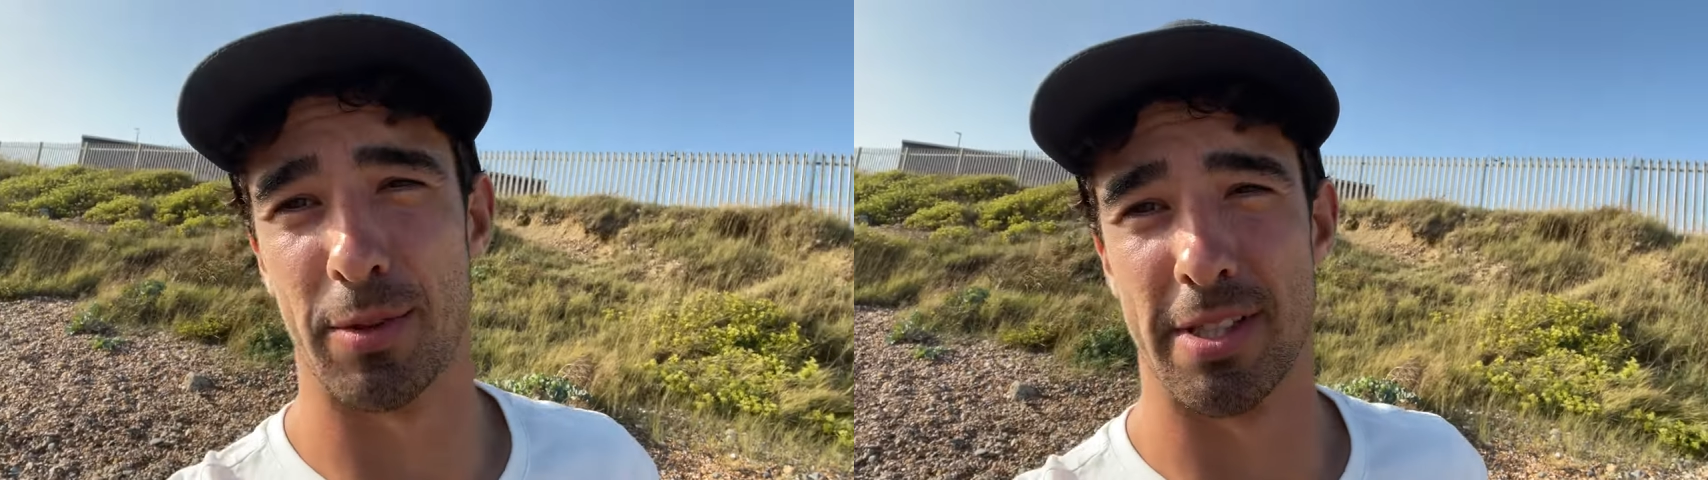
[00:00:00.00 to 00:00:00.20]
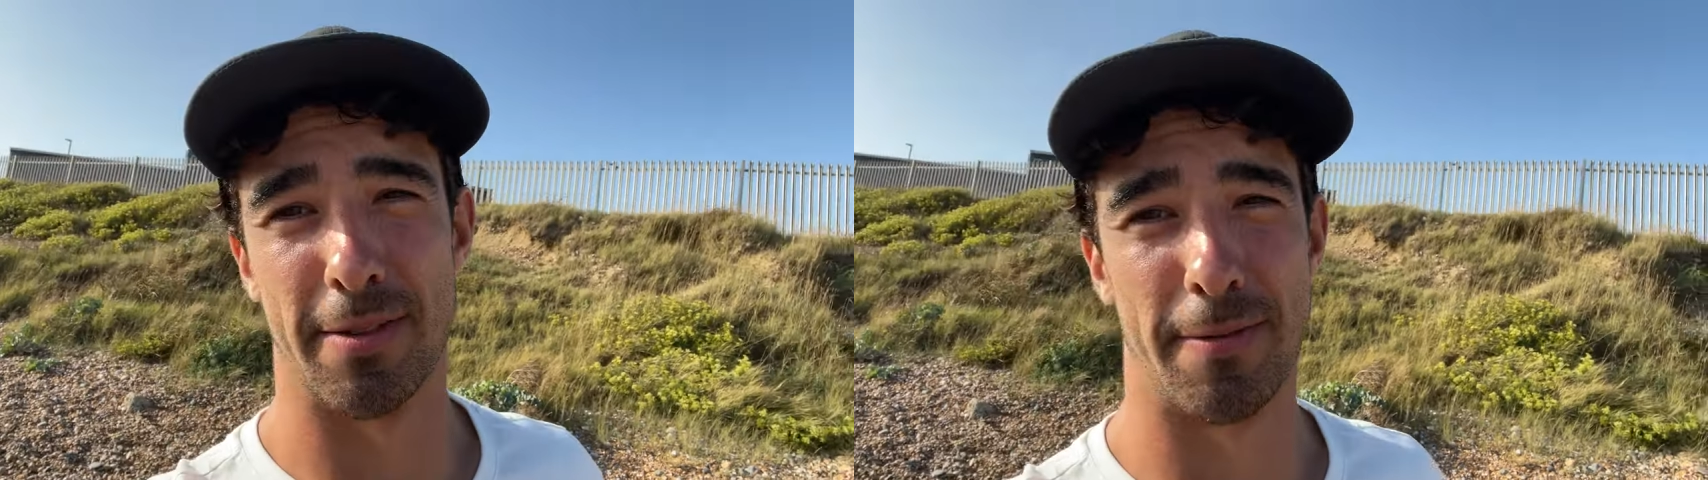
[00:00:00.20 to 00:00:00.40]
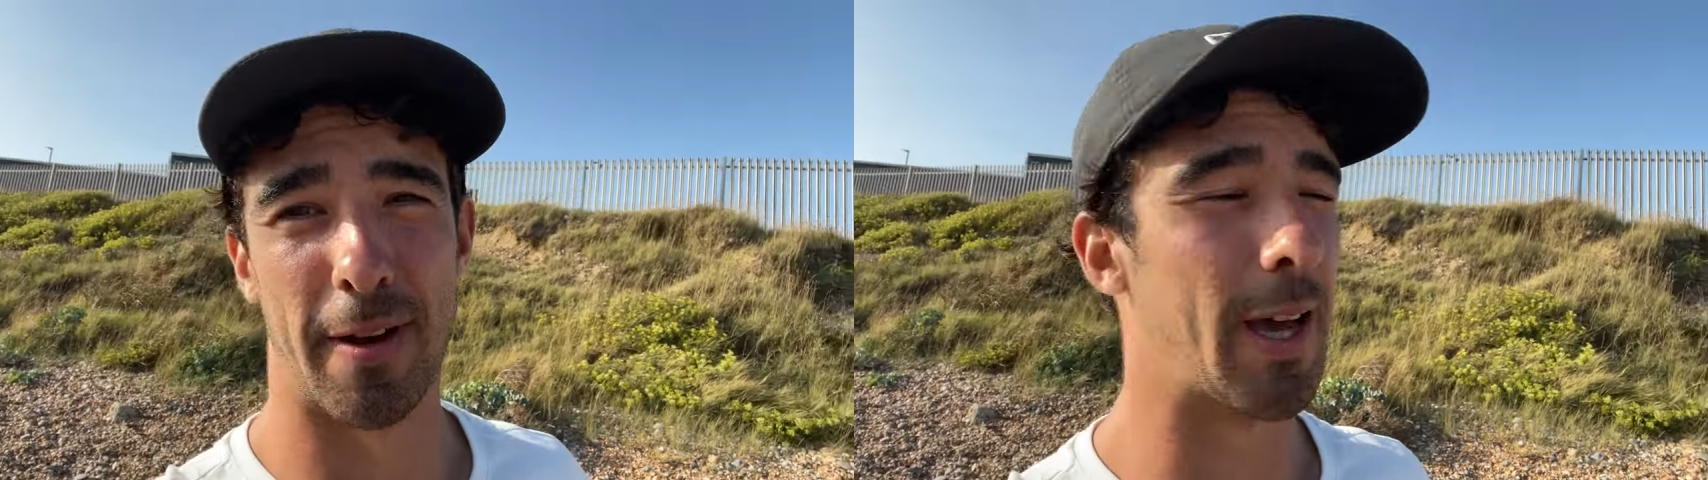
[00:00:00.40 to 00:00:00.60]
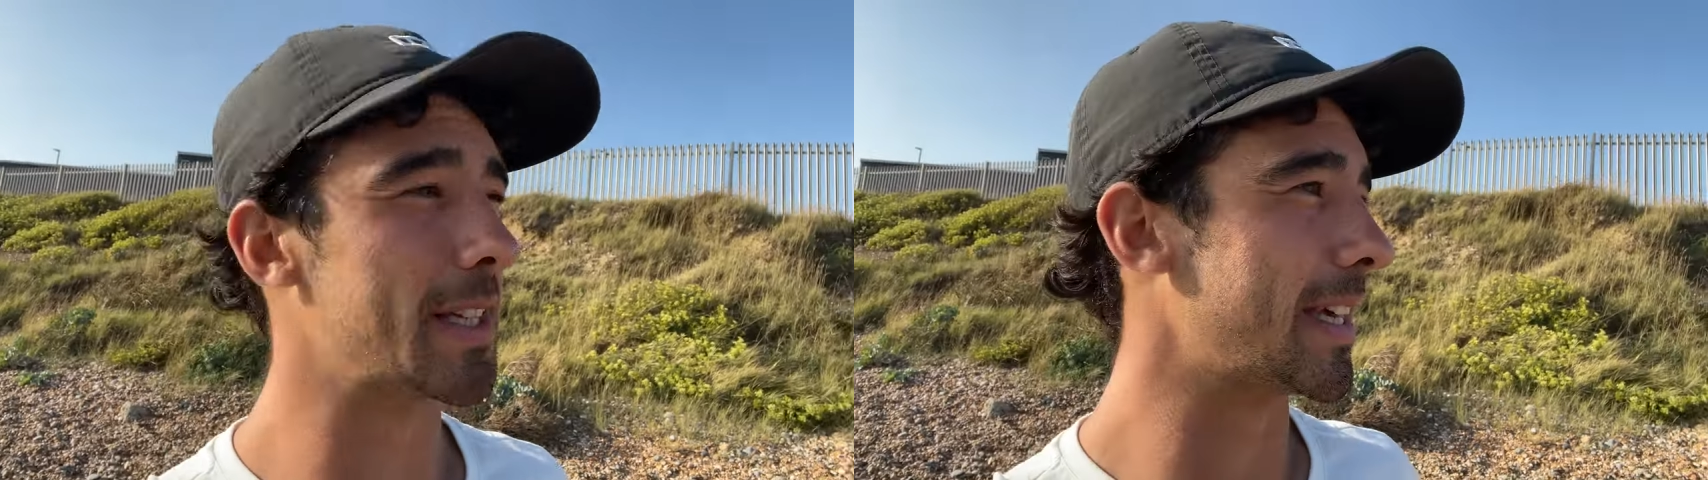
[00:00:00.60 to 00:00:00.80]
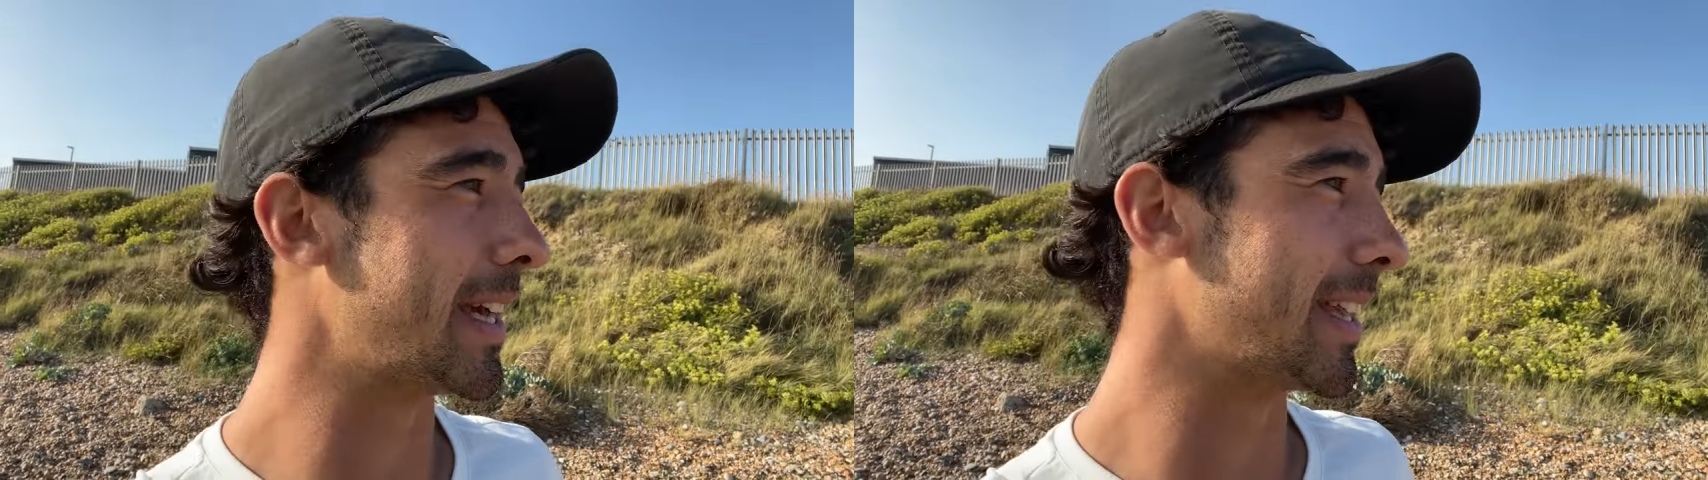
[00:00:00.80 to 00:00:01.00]
was the
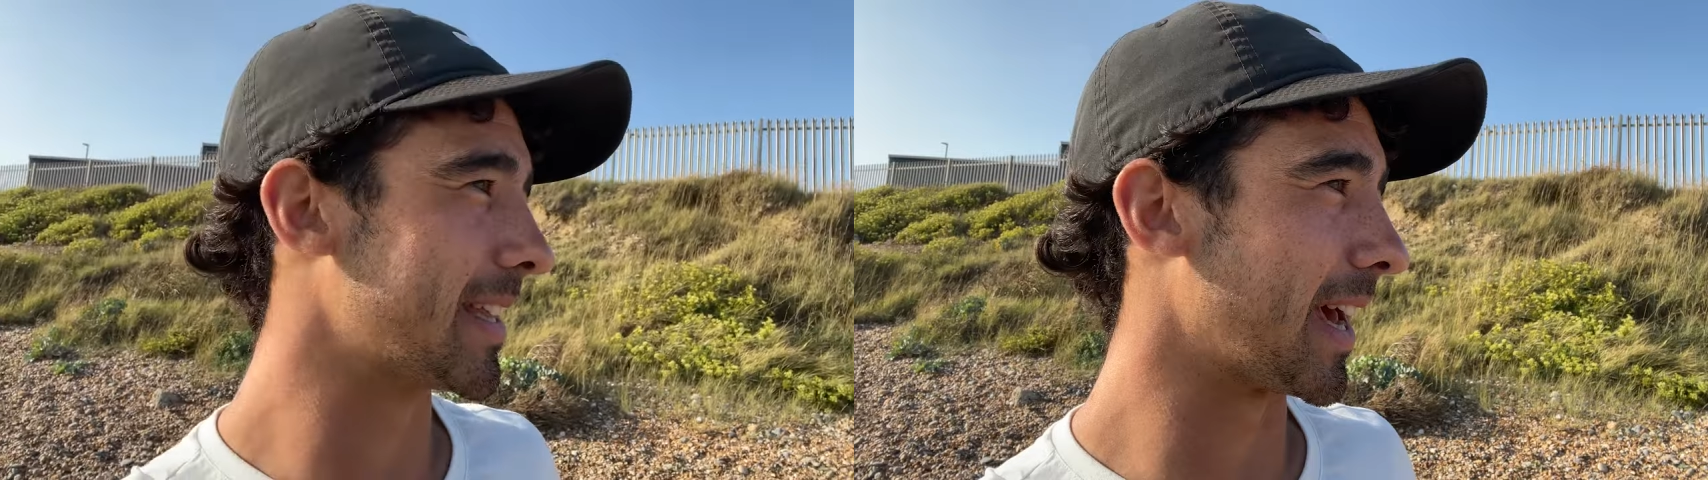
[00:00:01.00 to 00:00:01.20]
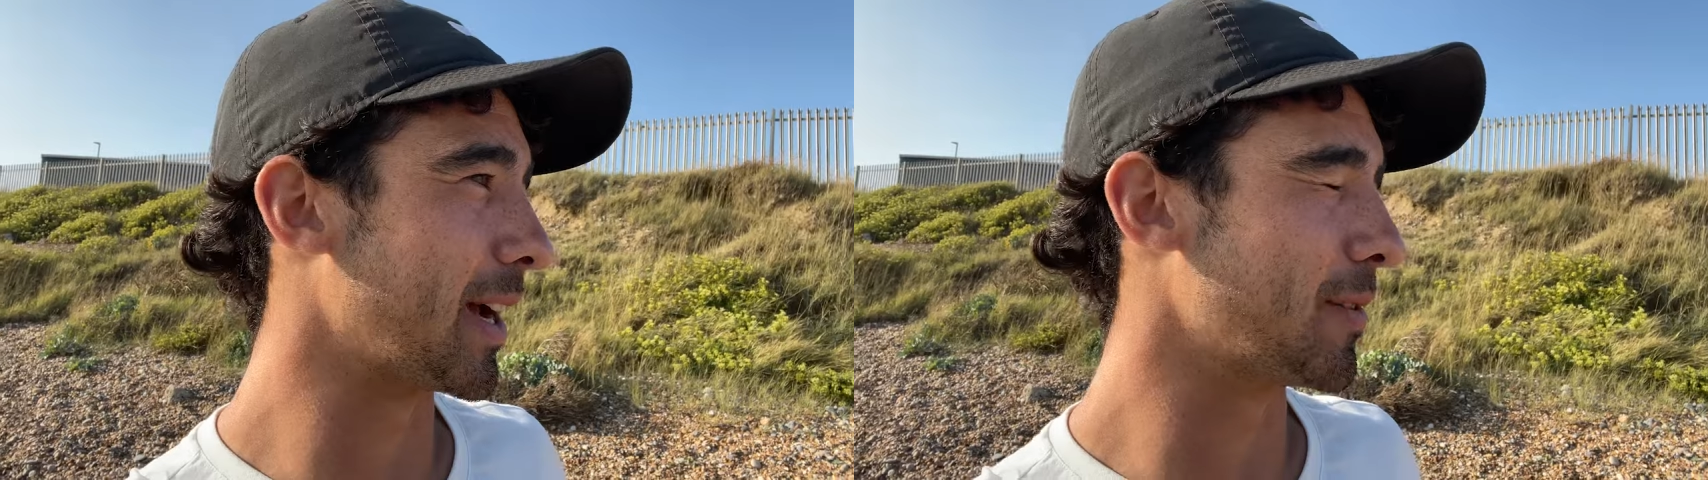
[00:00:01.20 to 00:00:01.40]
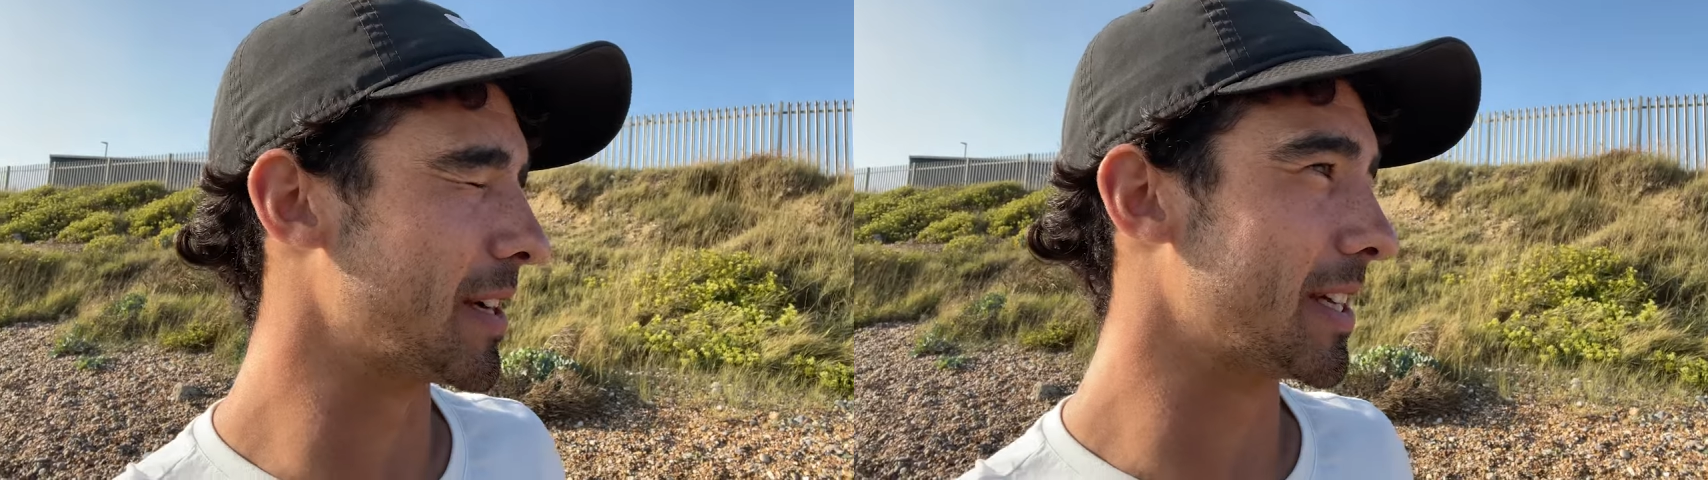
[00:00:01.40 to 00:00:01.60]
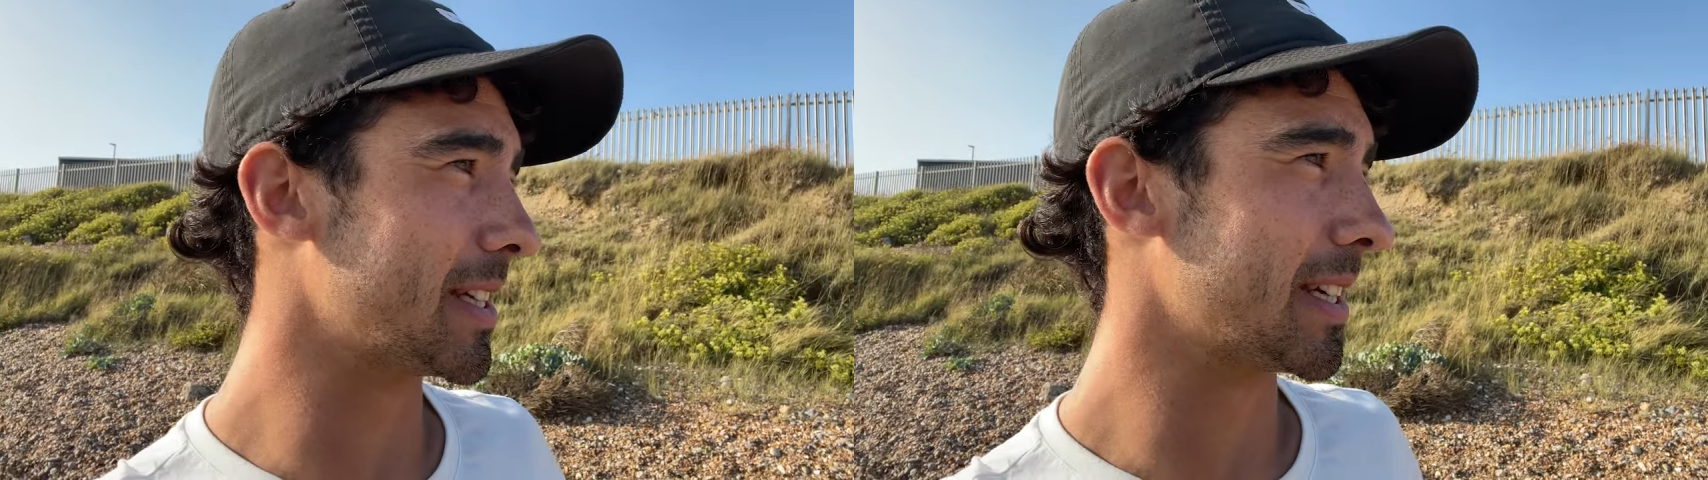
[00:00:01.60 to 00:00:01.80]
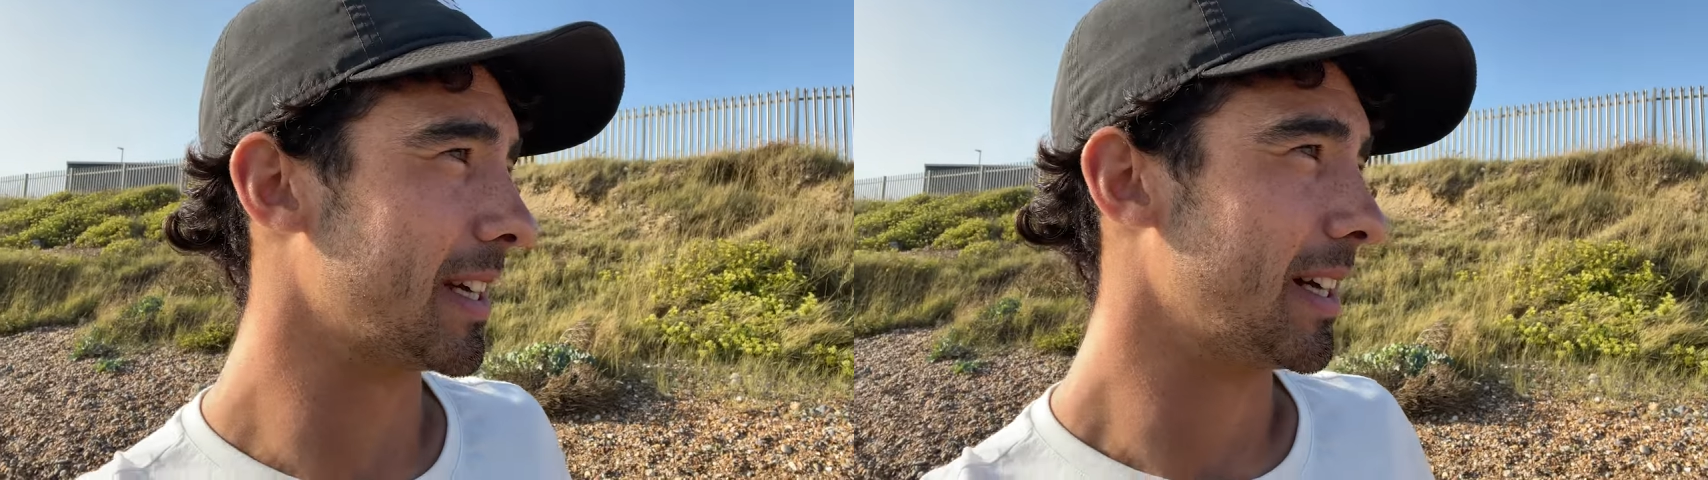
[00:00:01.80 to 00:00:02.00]
first heat of the day, which is